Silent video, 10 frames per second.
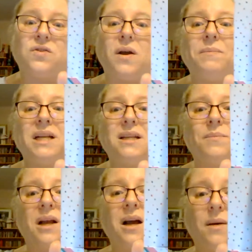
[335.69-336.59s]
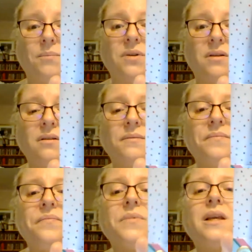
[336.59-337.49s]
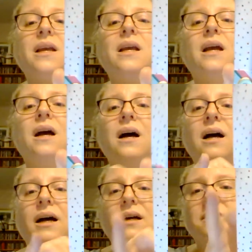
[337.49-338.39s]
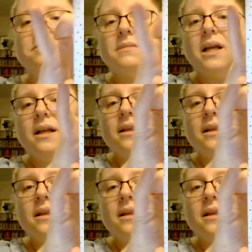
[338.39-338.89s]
So I picked up a couple. Um,